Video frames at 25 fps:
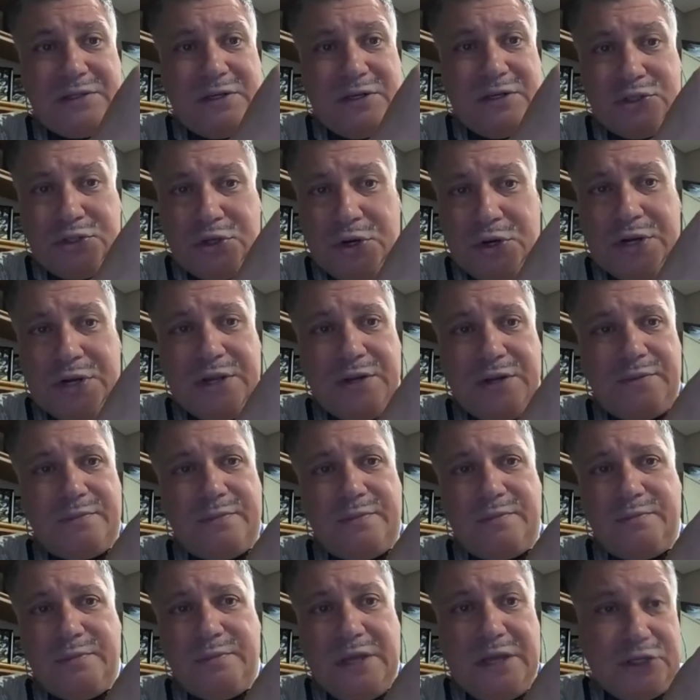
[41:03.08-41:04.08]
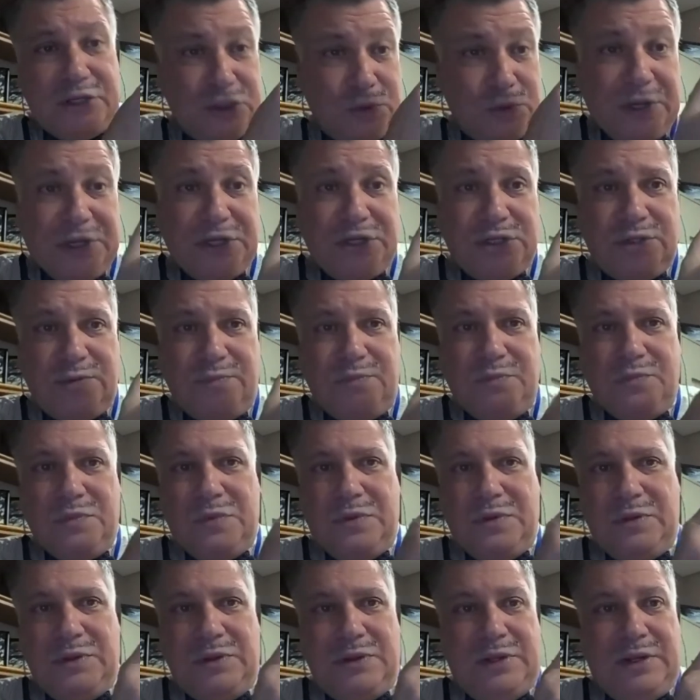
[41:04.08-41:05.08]
and a circuit and, and a switch
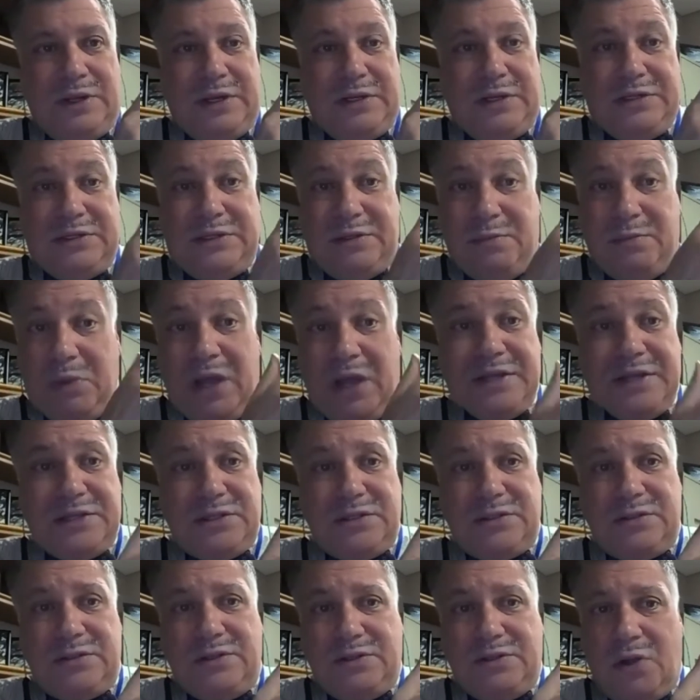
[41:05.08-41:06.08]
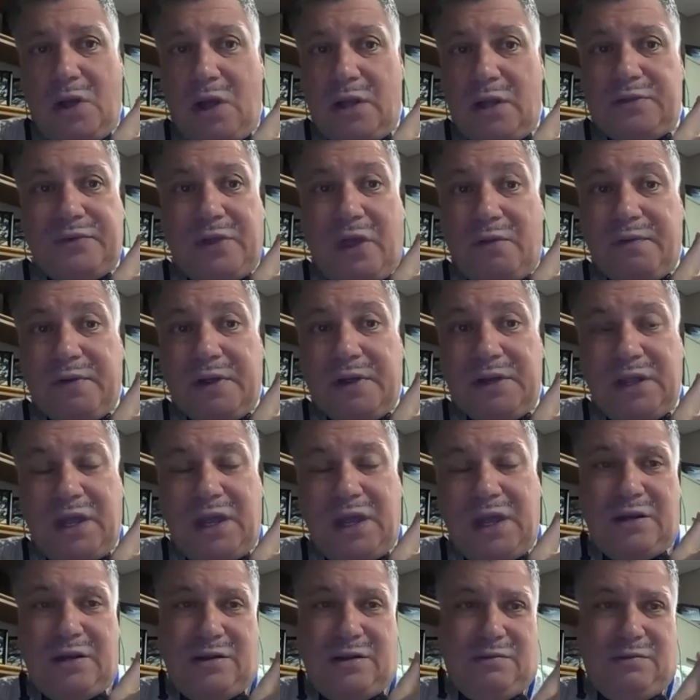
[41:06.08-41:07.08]
and some lights that's all self
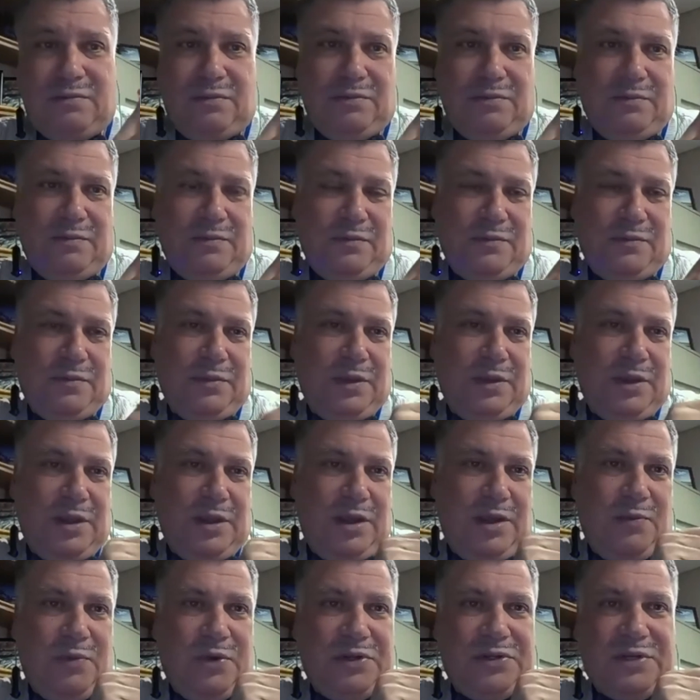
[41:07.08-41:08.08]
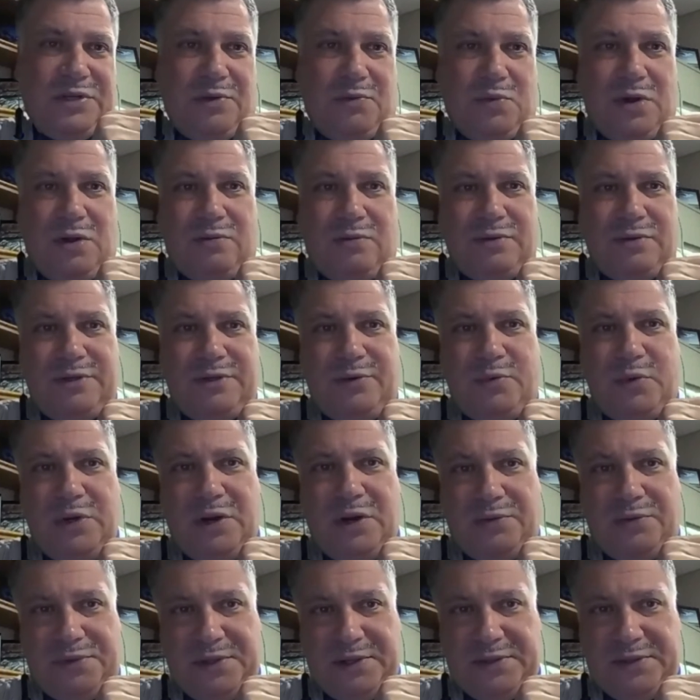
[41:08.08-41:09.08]
contained. And we said, well, we, we
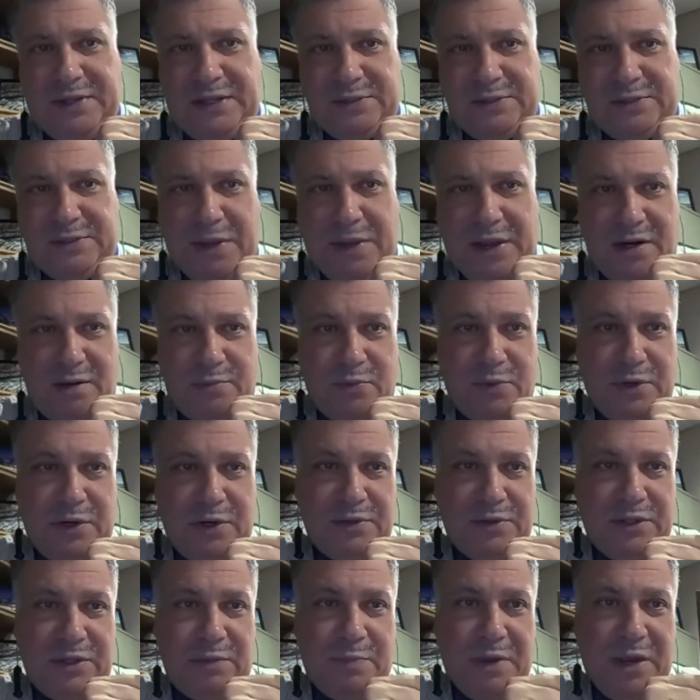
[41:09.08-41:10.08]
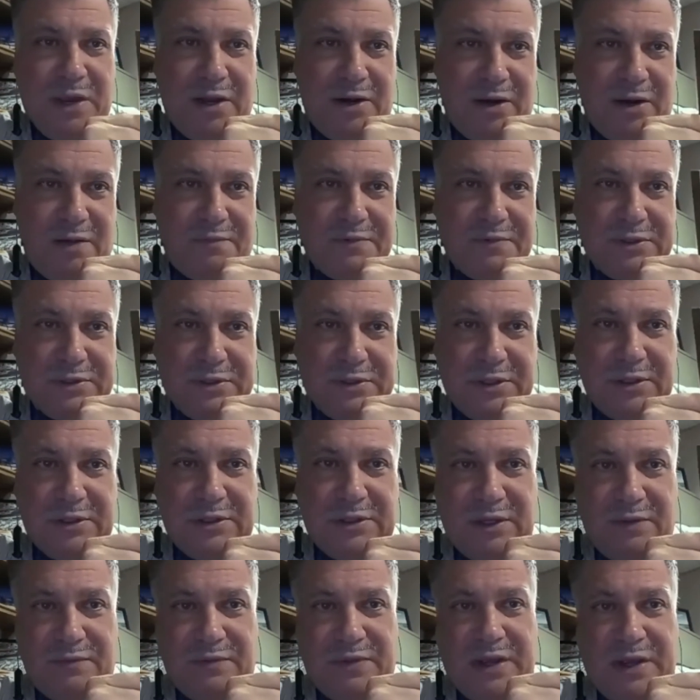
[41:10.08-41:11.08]
don't think that's patent. We don't think the patent office is going
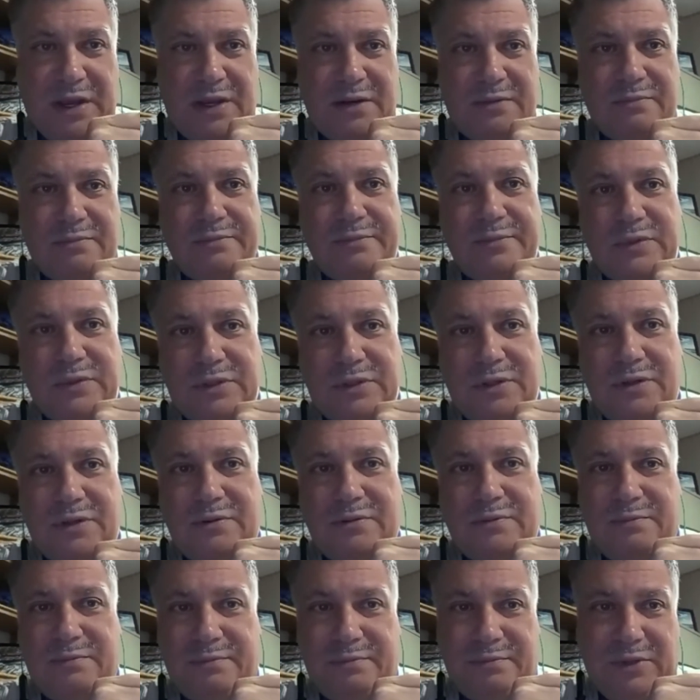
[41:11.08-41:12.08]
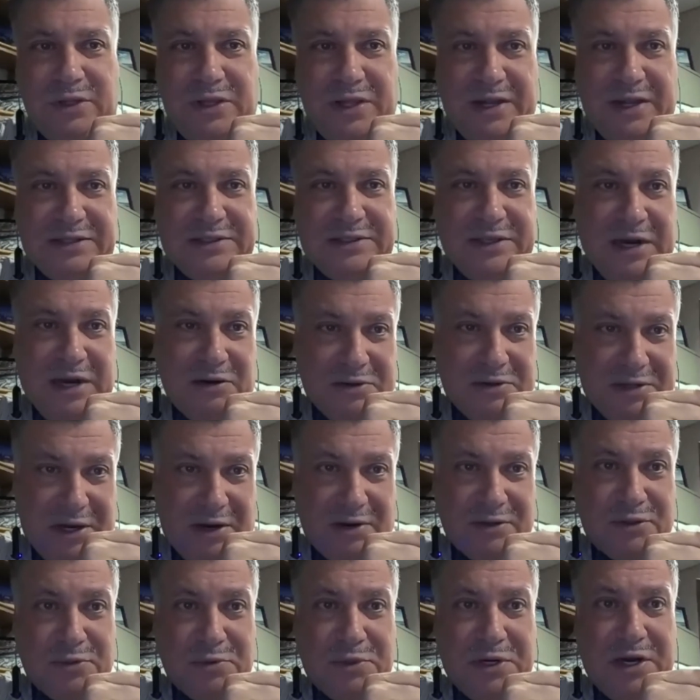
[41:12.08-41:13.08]
to do that. So the client said, I don't care.
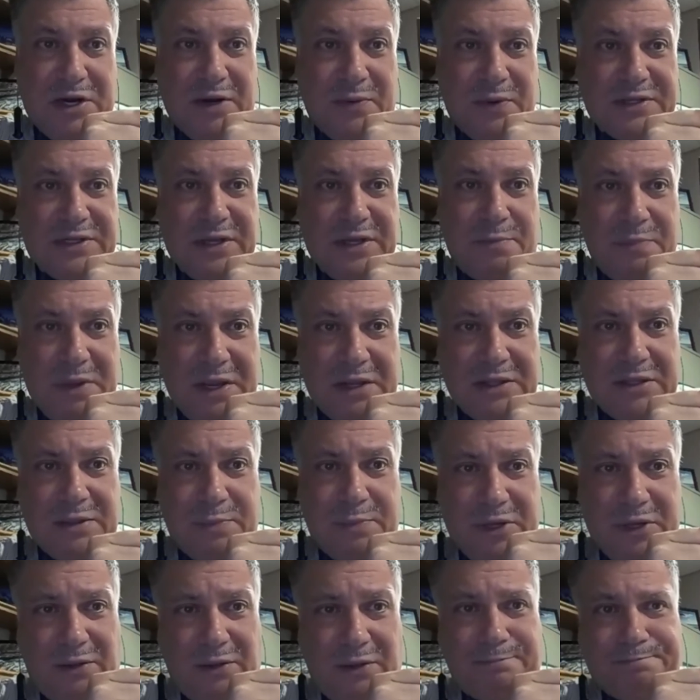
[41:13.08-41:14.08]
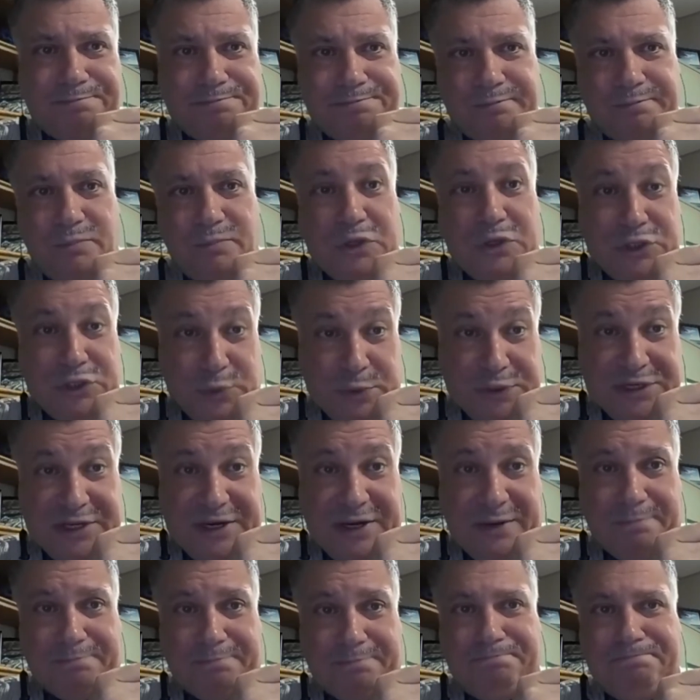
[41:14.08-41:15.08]
Do it anyways. I'm paying the bill. So we did
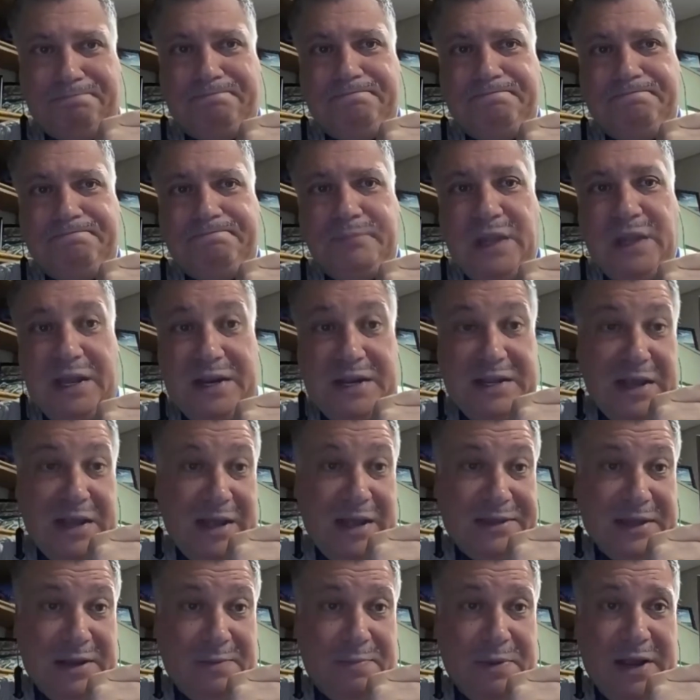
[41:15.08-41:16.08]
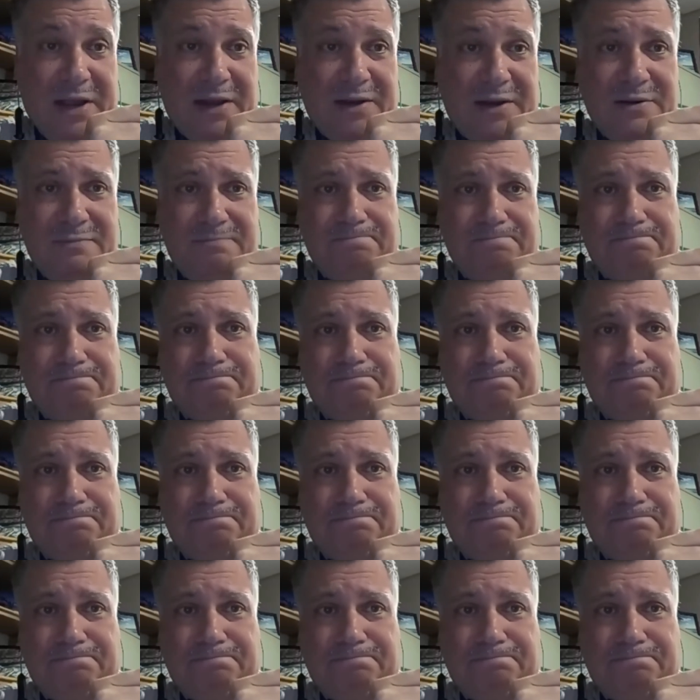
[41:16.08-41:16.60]
it and he got that patent.